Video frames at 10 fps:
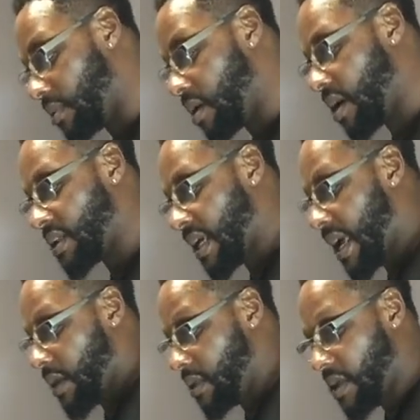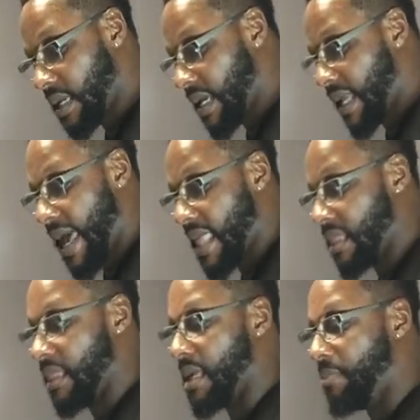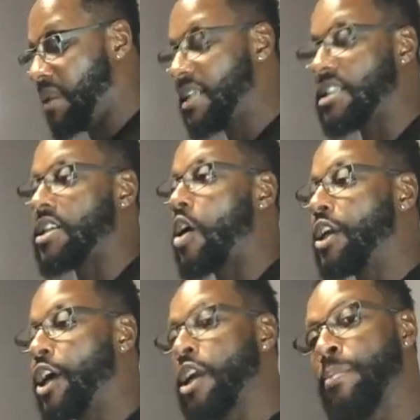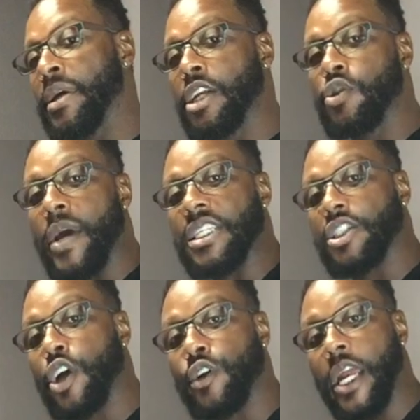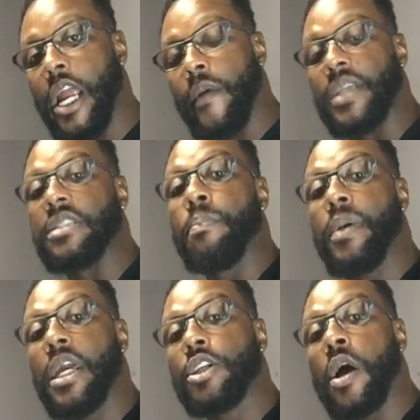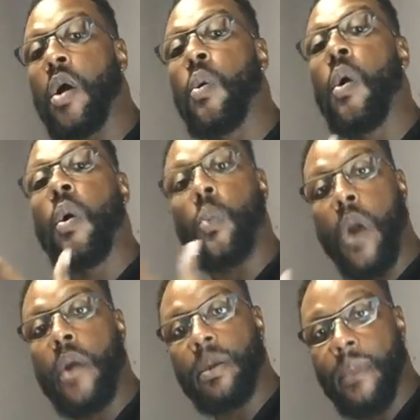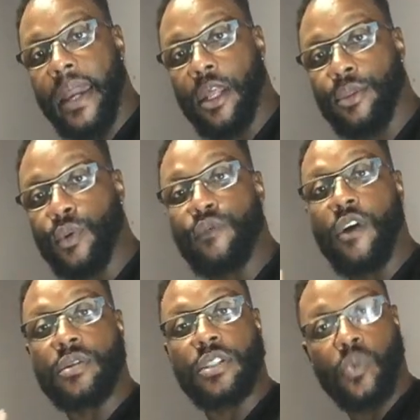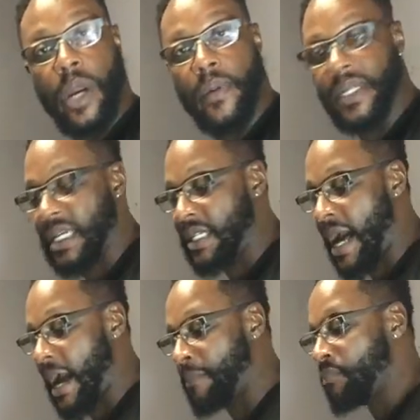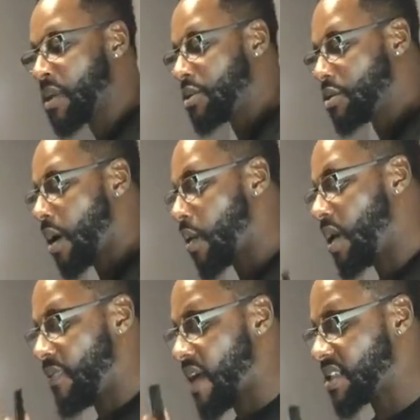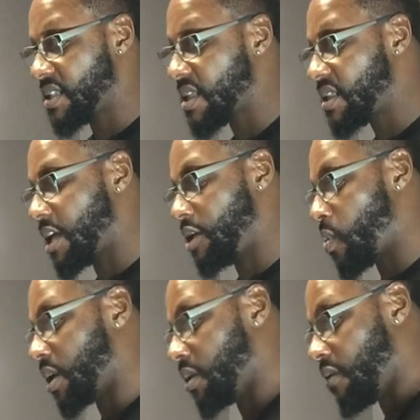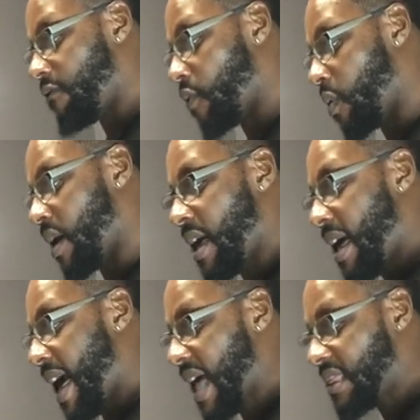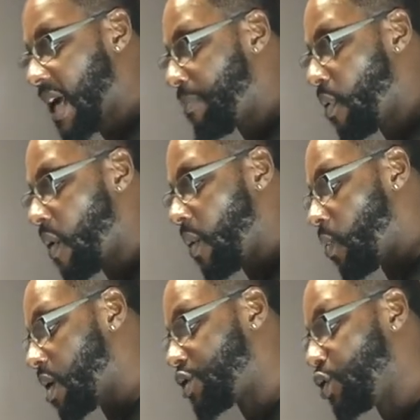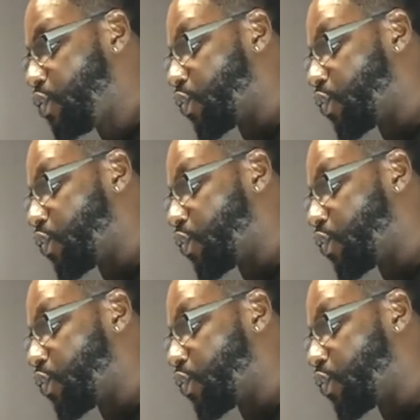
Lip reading: looking, and the bleach is only going to penetrate certain areas, depend on where it made it through versus where it did not. So that's another thing you want to look for. At that point, once you